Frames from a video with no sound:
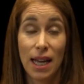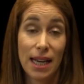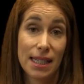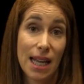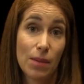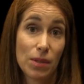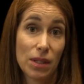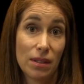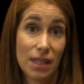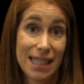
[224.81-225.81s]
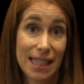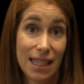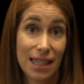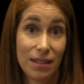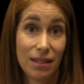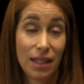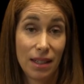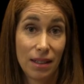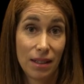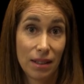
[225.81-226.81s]
and it's absolutely seen in,
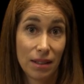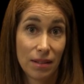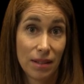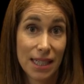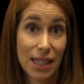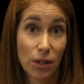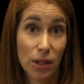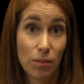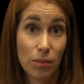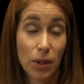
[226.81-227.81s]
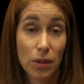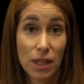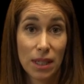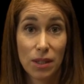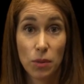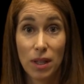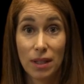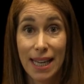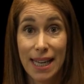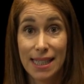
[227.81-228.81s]
in the, the dairy protein as well,
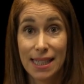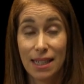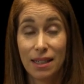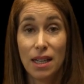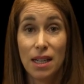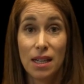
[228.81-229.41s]
casein.